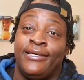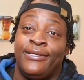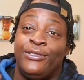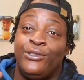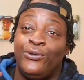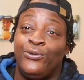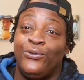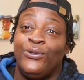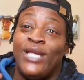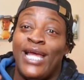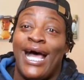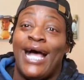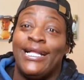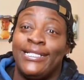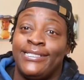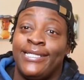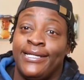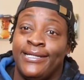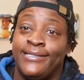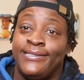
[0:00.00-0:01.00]
do
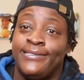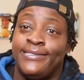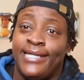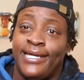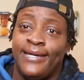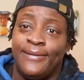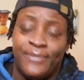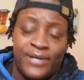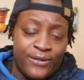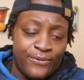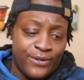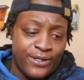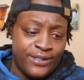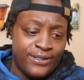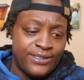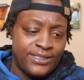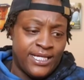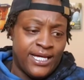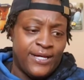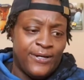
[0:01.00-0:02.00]
not take my
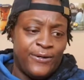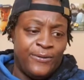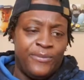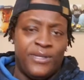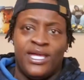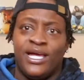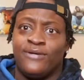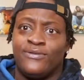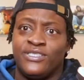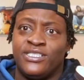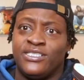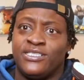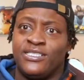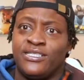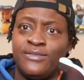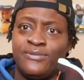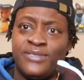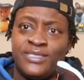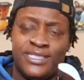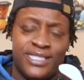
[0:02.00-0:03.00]
words out on me. I was just
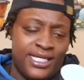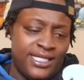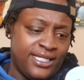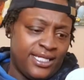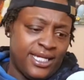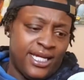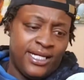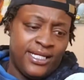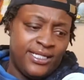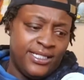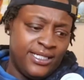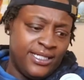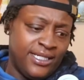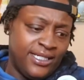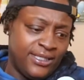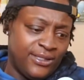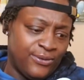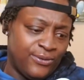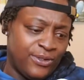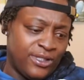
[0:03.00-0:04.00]
upset that I couldn't
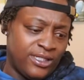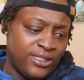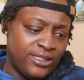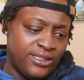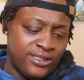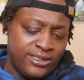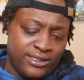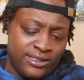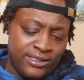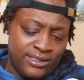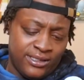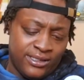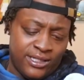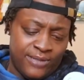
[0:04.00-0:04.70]
get the words.